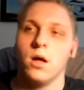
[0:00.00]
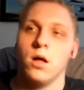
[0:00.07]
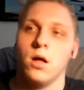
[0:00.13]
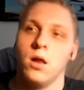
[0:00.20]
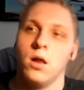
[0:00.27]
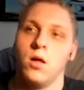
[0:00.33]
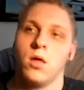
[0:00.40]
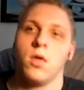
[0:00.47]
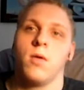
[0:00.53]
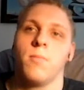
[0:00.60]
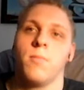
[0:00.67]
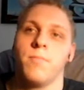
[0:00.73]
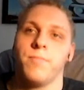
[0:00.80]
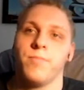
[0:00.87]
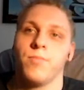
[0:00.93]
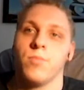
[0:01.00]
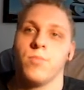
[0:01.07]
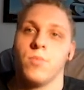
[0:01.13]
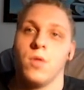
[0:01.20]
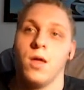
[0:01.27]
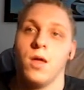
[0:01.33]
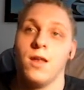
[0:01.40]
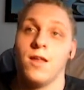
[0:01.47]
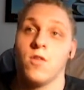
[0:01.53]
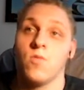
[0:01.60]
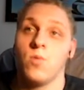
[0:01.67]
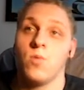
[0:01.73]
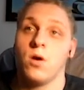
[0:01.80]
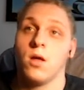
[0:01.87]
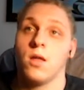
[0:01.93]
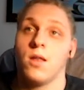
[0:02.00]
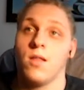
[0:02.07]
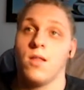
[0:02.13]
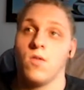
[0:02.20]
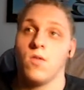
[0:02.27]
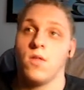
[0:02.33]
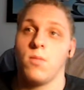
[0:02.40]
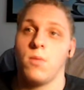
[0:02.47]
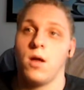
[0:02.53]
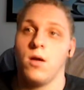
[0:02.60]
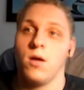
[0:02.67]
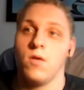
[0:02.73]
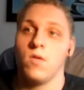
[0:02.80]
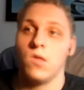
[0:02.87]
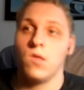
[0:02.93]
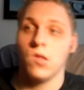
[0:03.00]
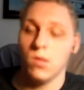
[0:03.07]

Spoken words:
Look, it does work. That's all that matters.